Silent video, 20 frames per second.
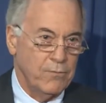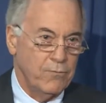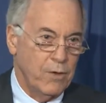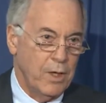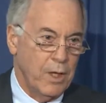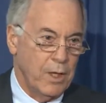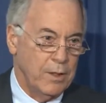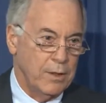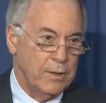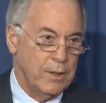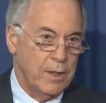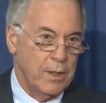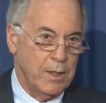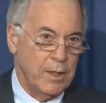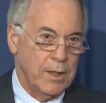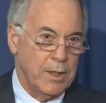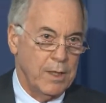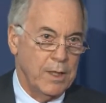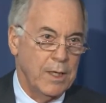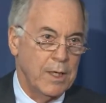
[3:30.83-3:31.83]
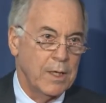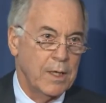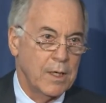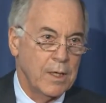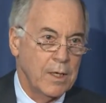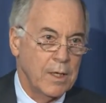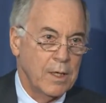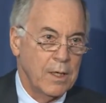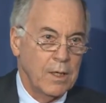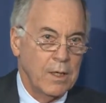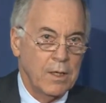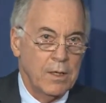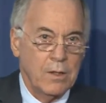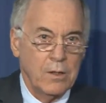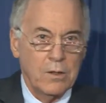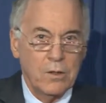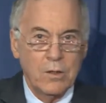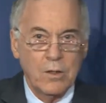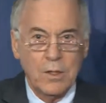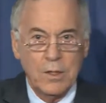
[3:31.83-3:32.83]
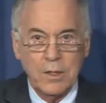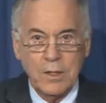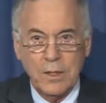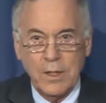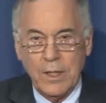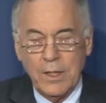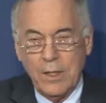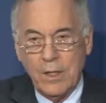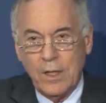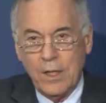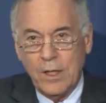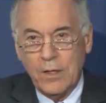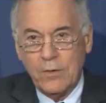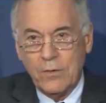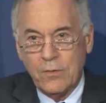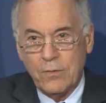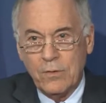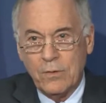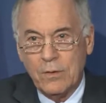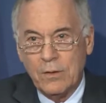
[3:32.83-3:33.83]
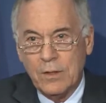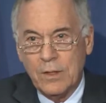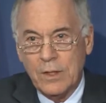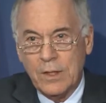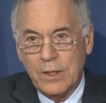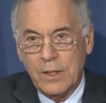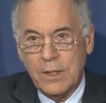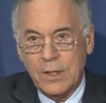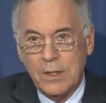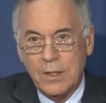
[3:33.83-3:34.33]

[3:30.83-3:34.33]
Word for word: volatility. Look under the